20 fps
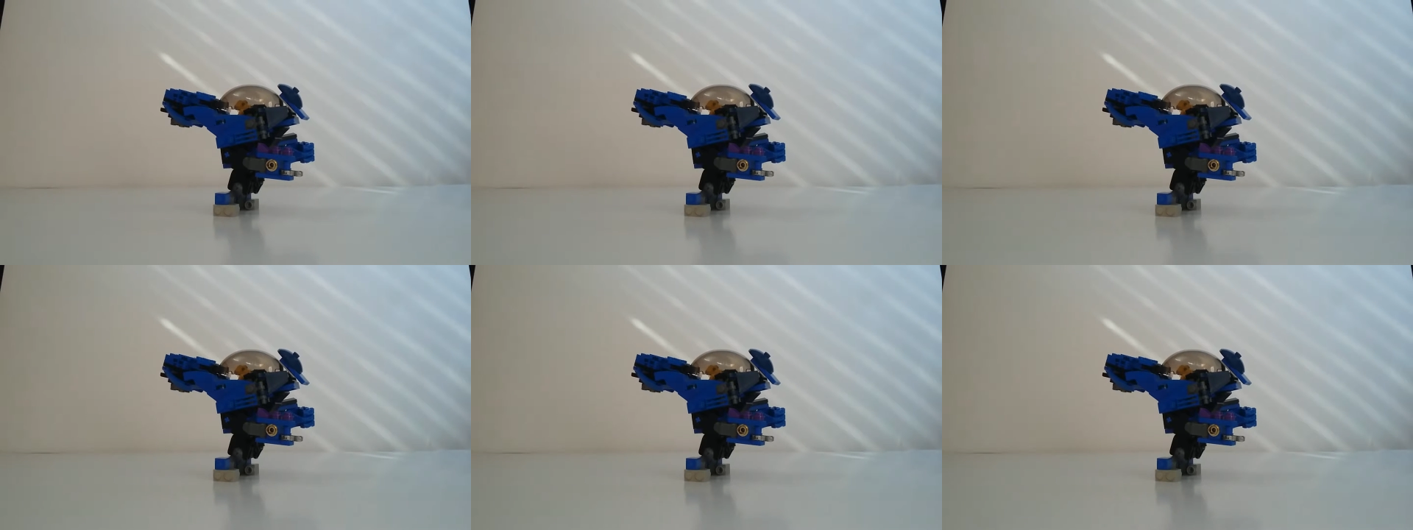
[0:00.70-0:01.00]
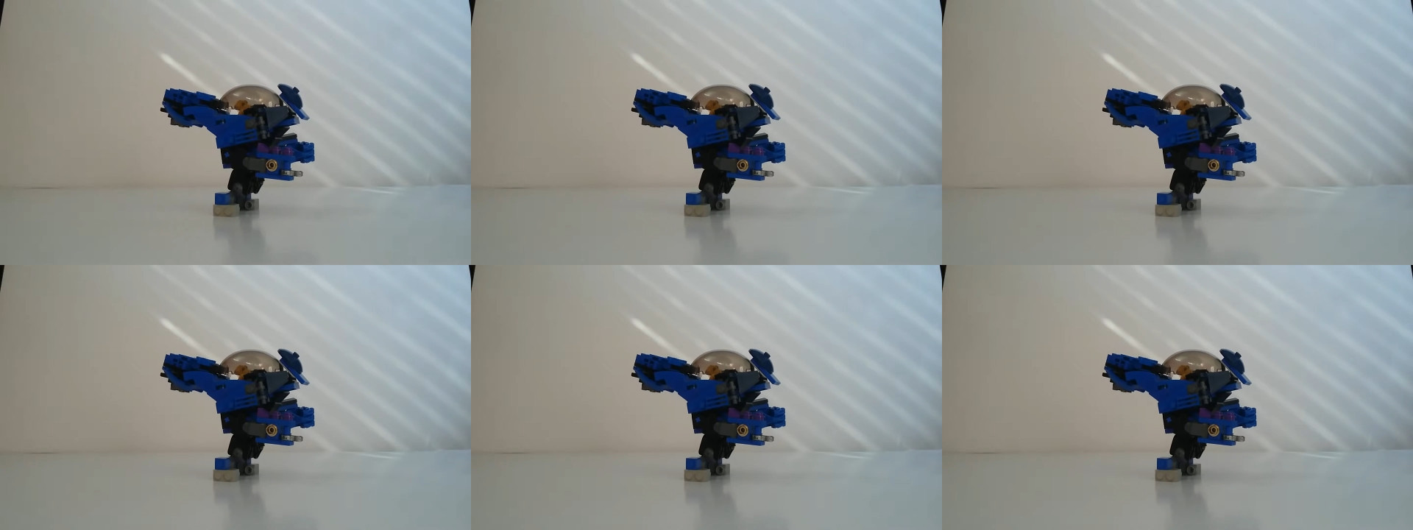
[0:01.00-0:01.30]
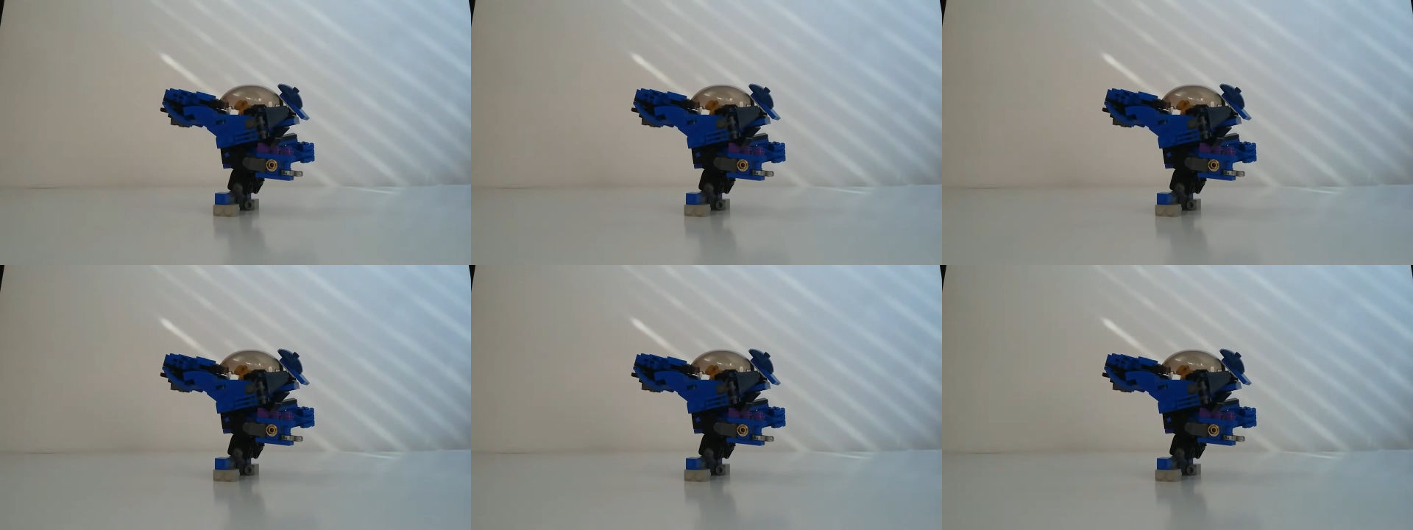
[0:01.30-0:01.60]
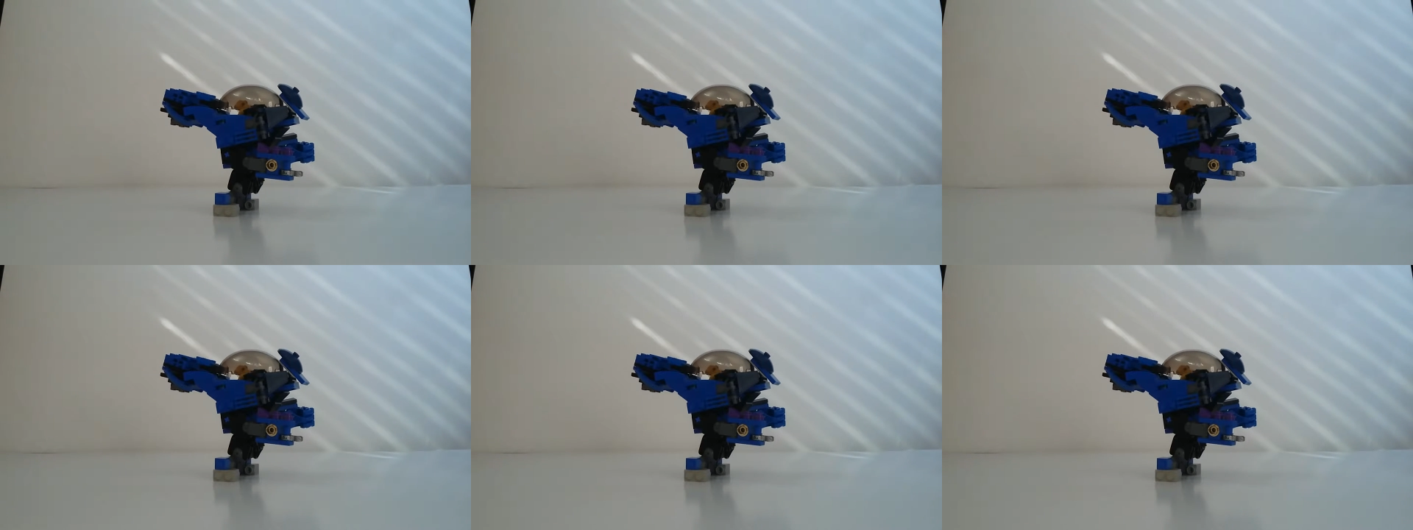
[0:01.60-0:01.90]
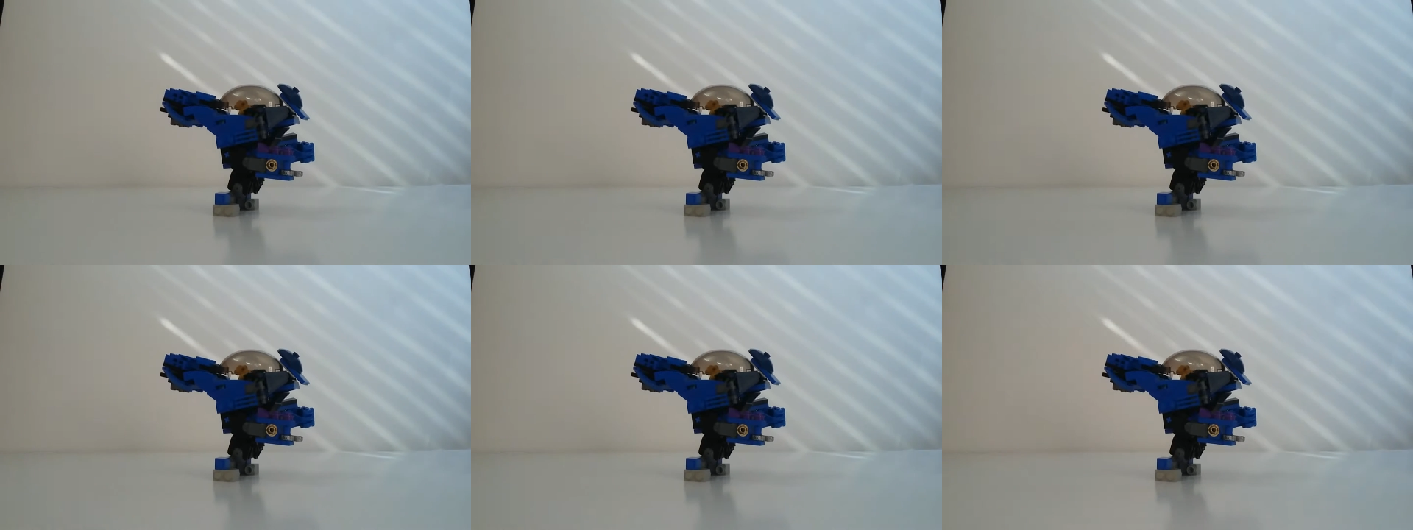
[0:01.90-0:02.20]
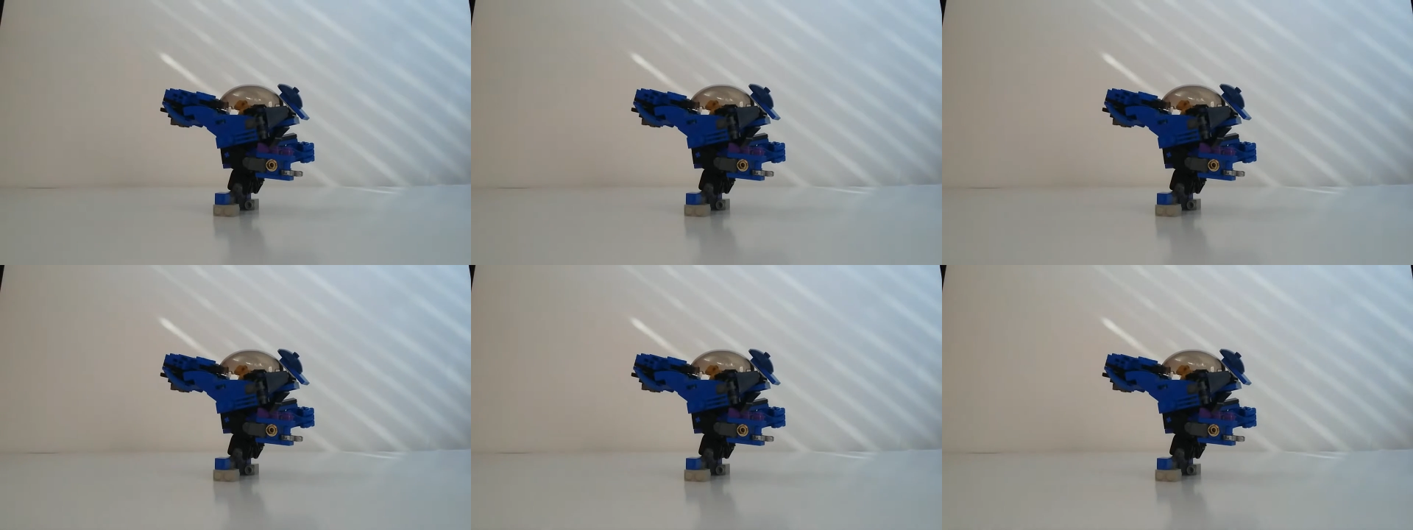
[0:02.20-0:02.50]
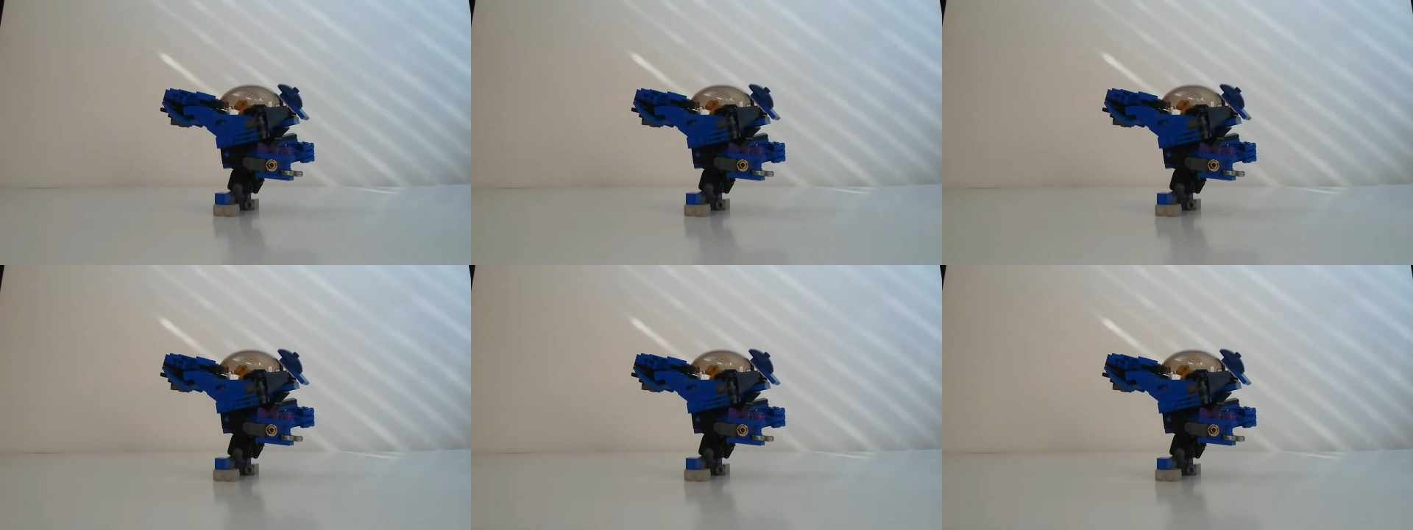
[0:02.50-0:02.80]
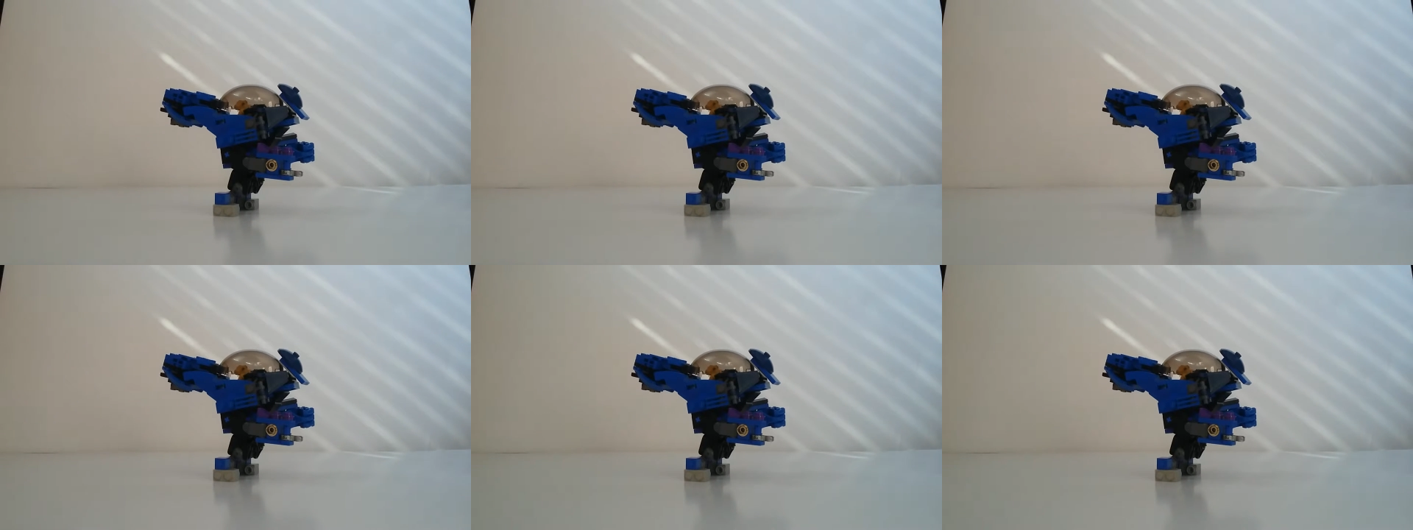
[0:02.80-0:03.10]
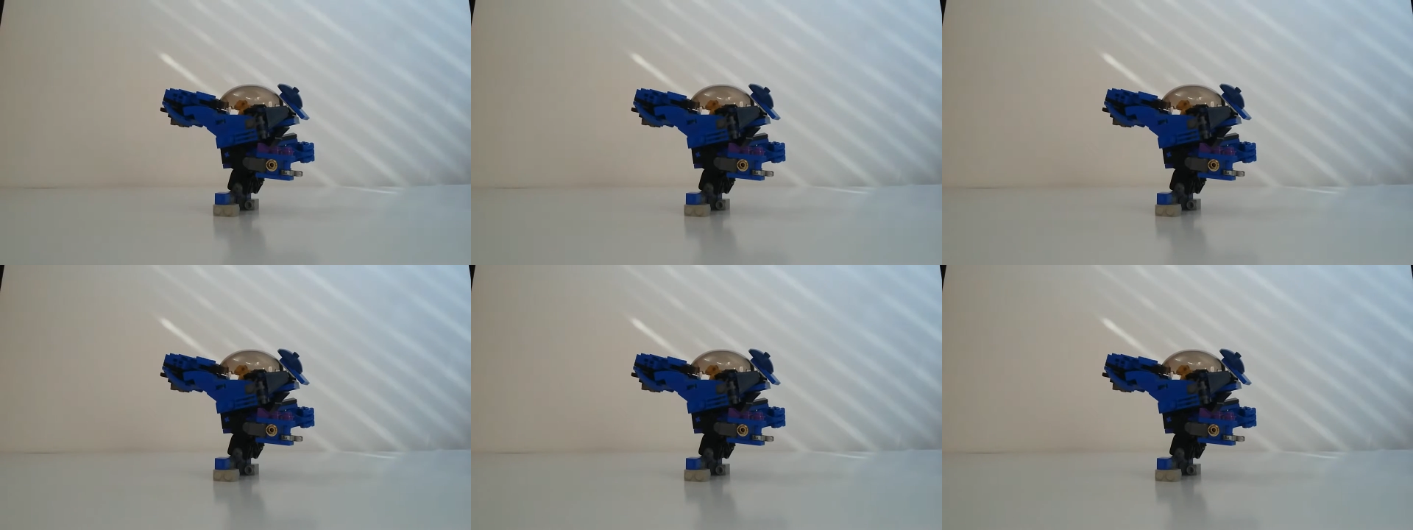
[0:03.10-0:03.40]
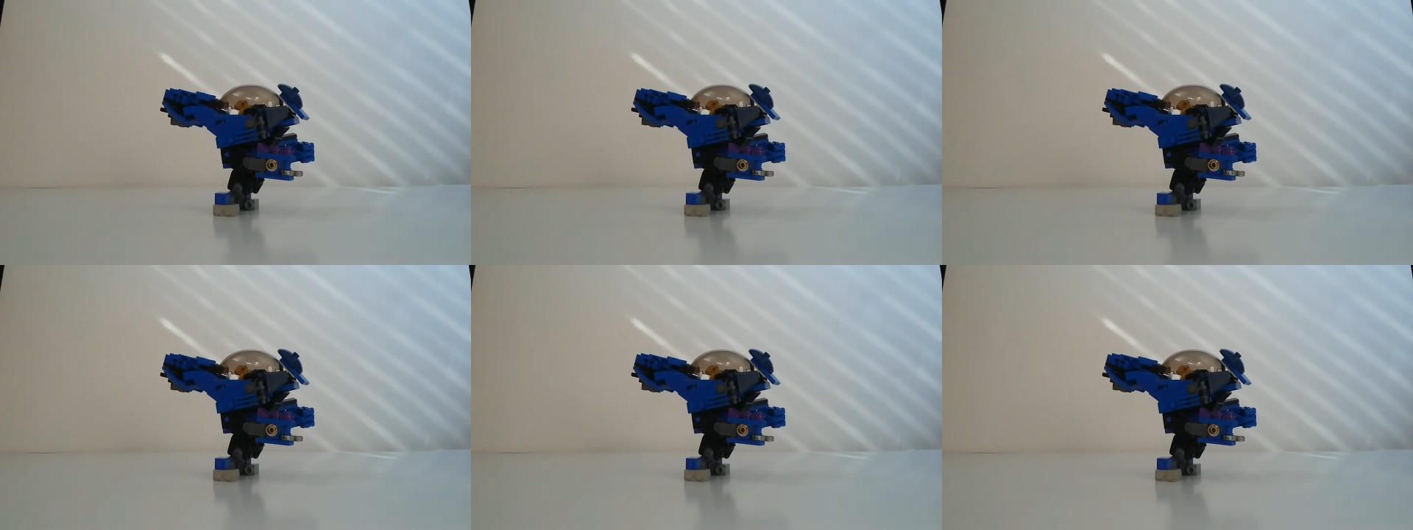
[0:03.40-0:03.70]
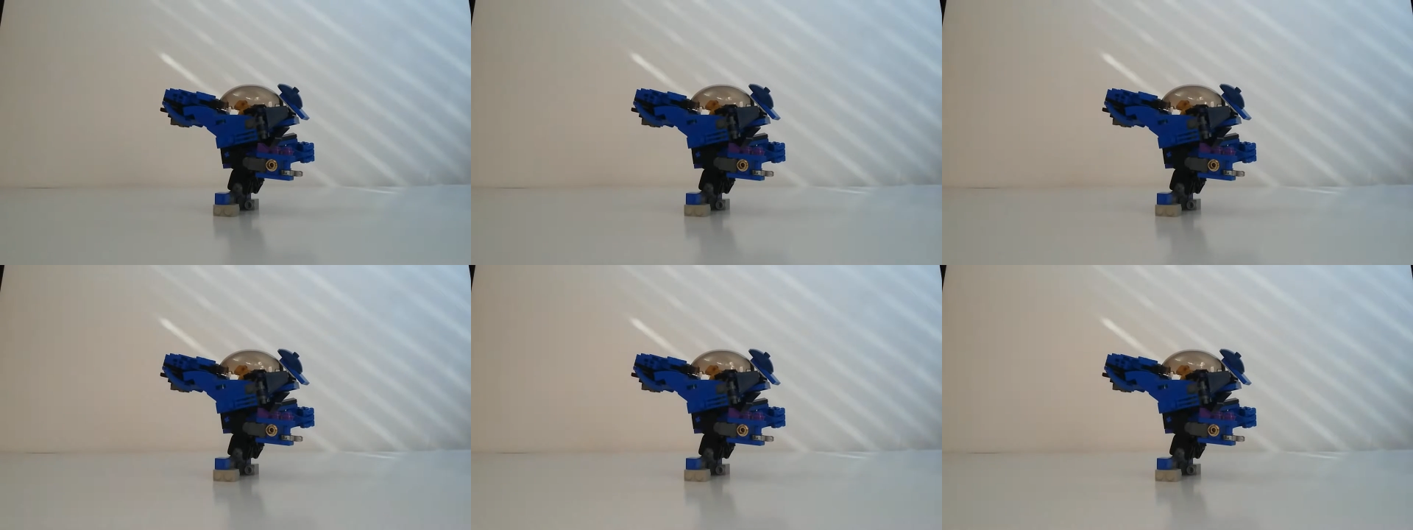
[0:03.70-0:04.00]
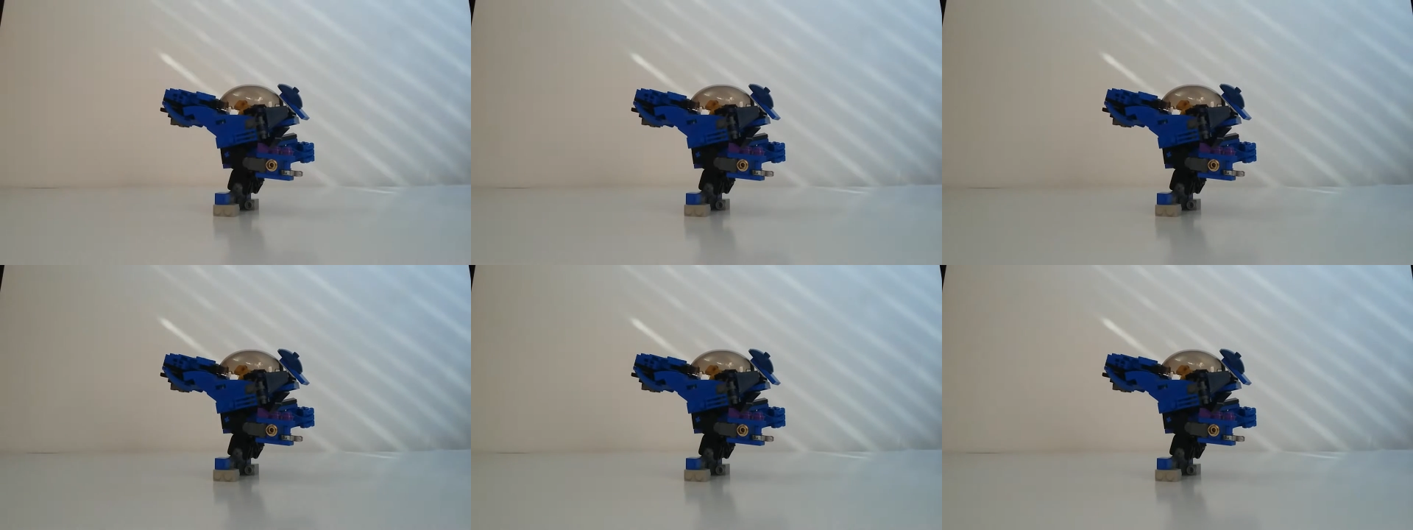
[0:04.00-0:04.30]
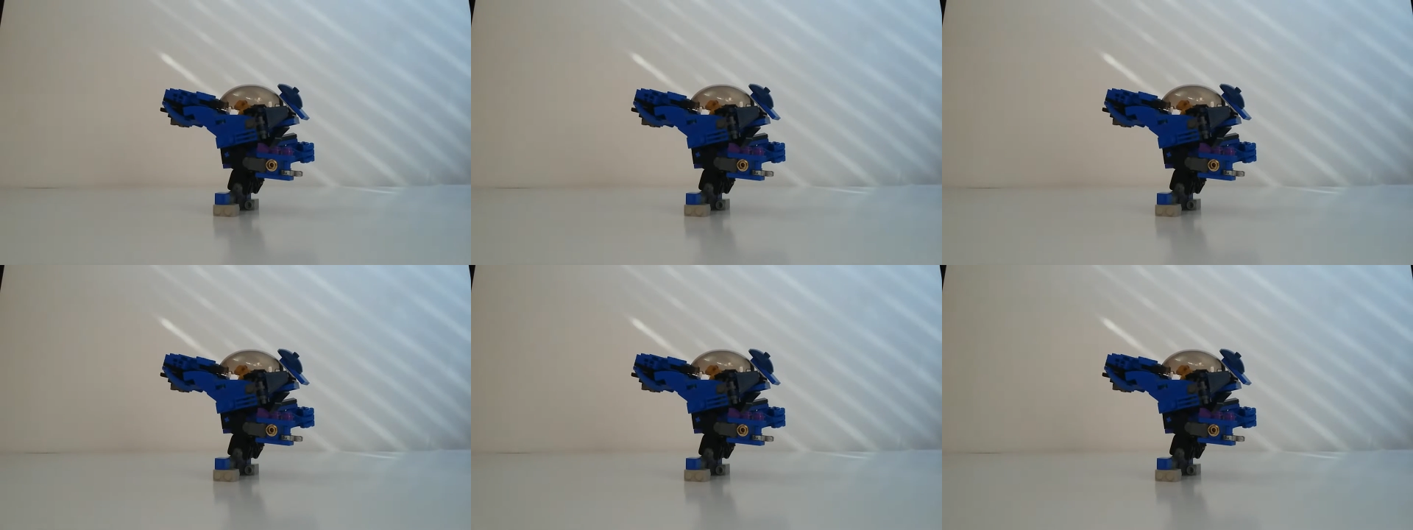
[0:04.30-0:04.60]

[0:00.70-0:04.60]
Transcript: [unreadable: no face in view]